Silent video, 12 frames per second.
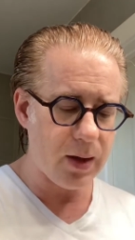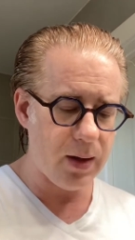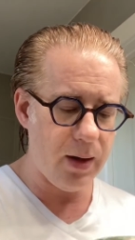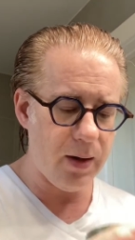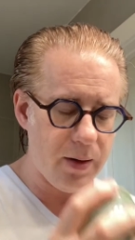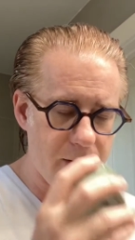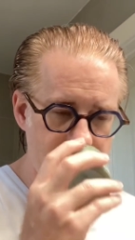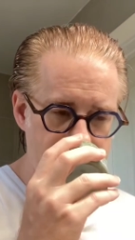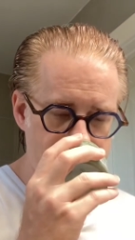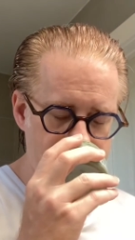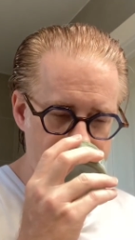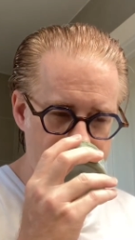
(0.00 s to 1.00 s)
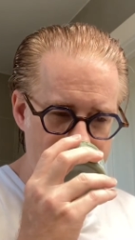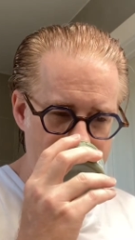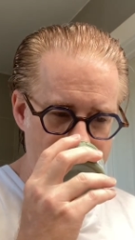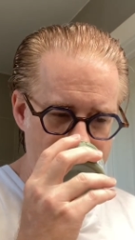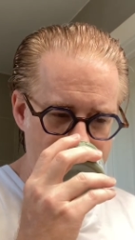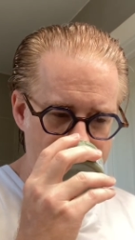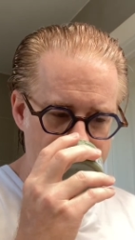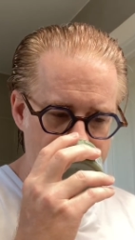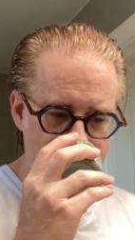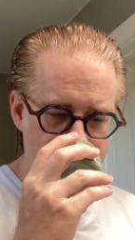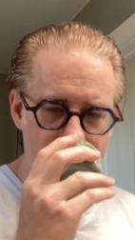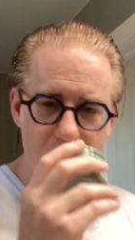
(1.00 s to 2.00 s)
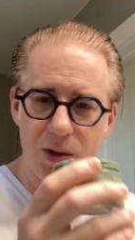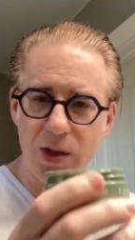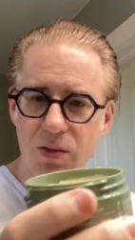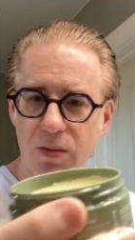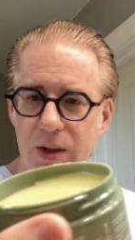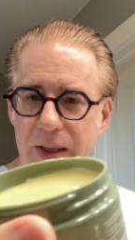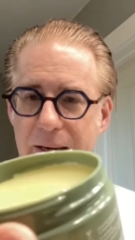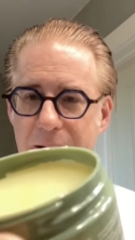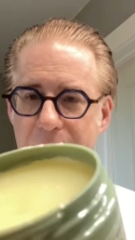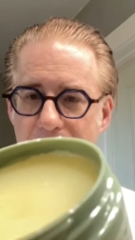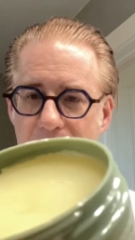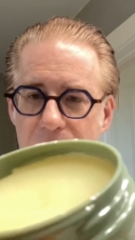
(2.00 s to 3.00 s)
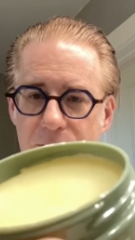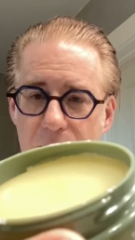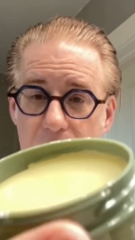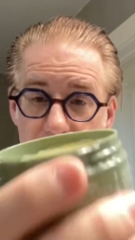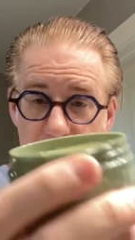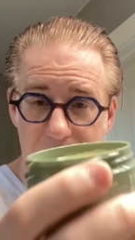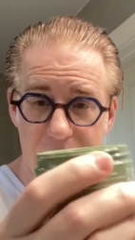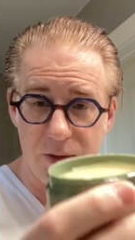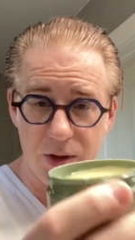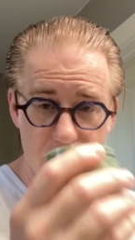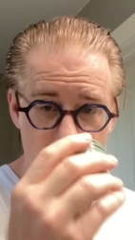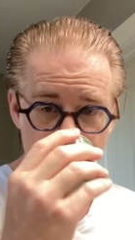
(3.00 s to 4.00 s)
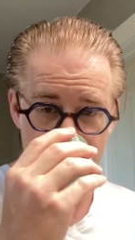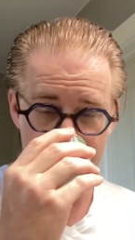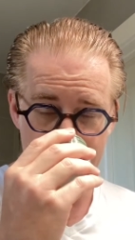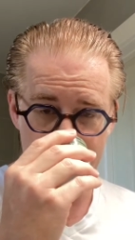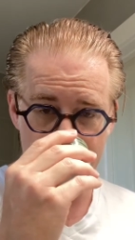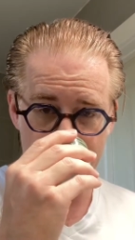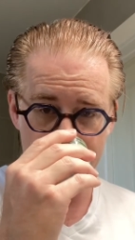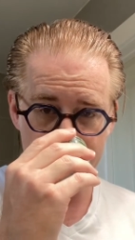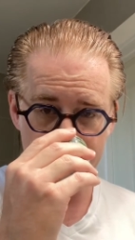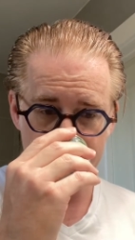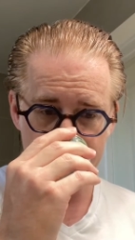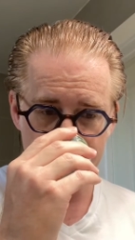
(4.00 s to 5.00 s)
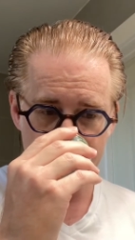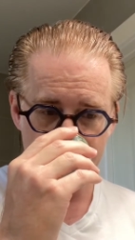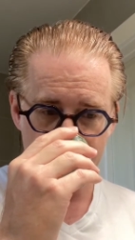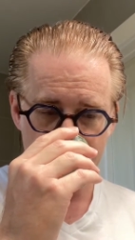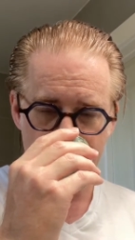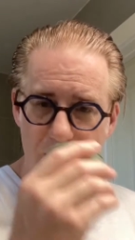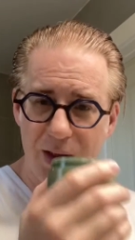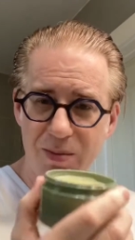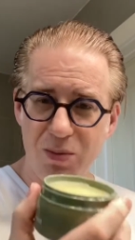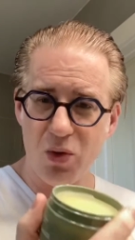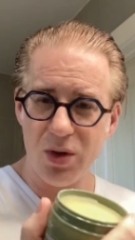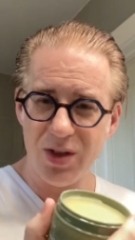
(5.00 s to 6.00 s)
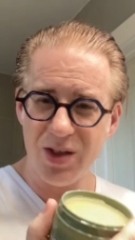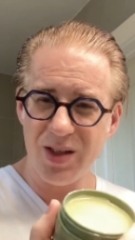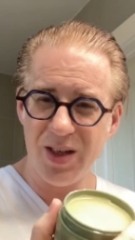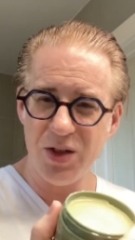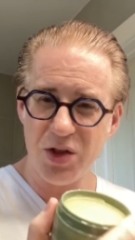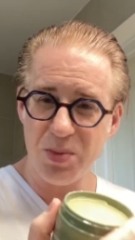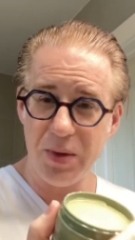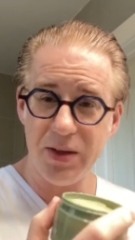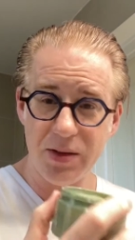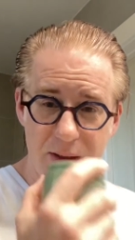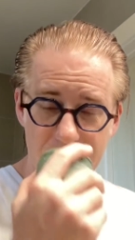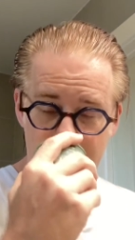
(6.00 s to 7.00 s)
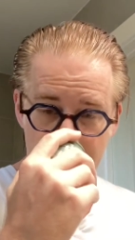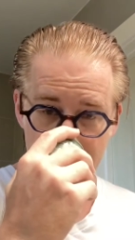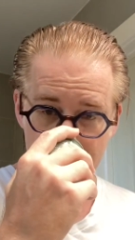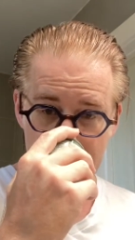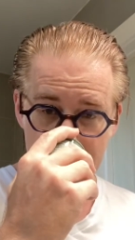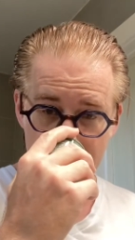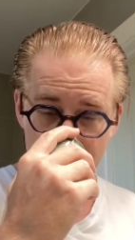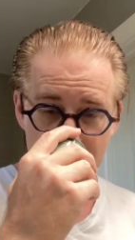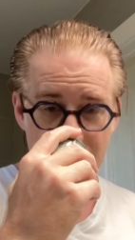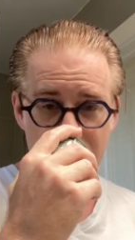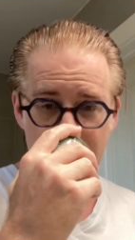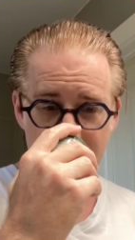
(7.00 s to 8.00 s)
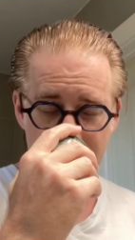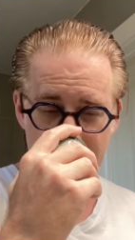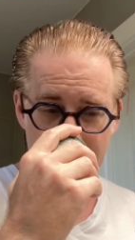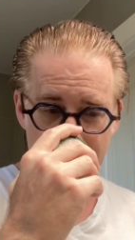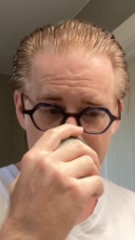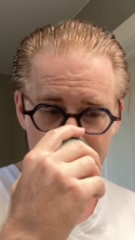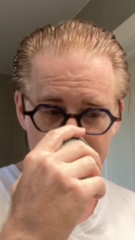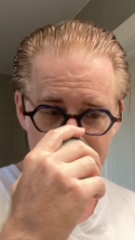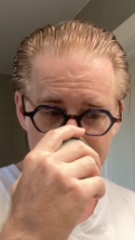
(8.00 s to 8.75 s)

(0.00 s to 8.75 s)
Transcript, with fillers: Um, it doesn't really have a fragrance per se, more just kind of smells like the ingredients, which is not bad.